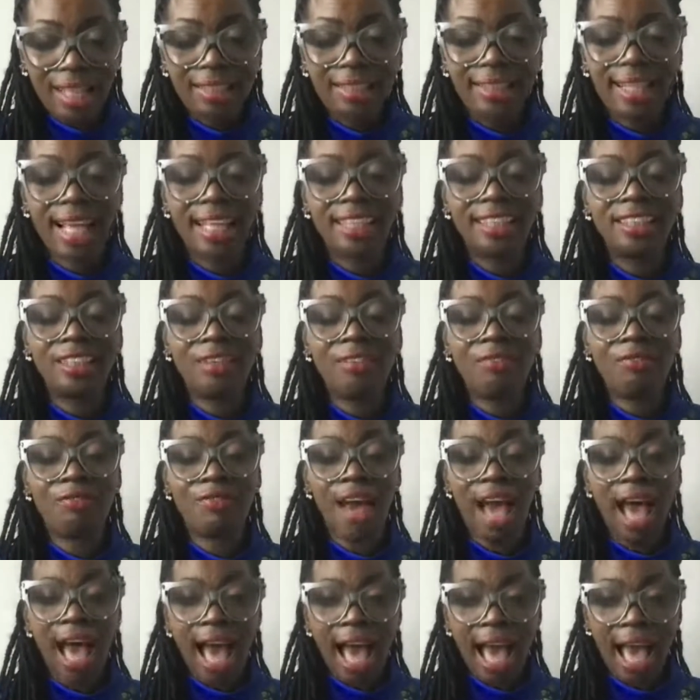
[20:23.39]
They
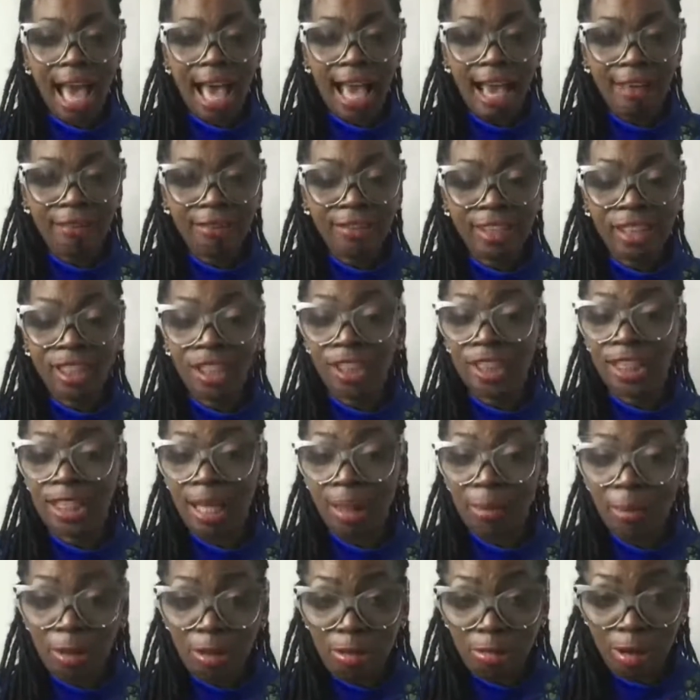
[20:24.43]
survived
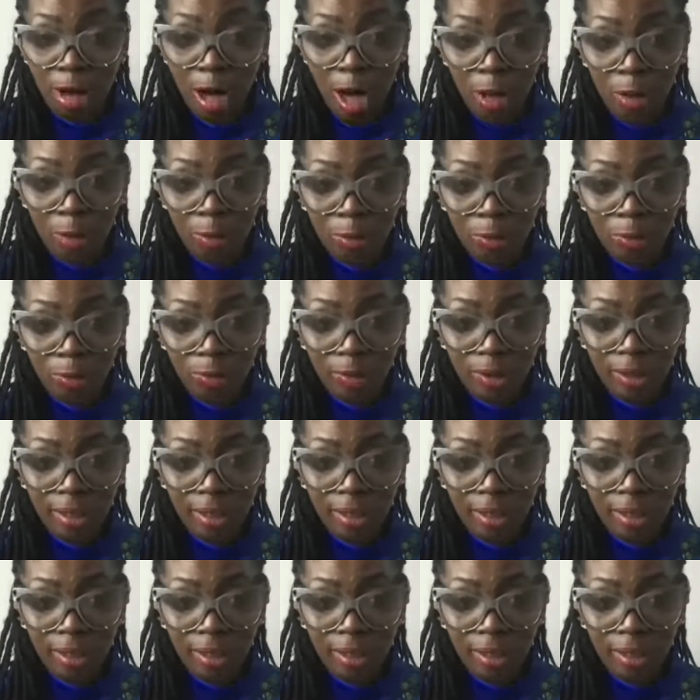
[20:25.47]
Jim Crow.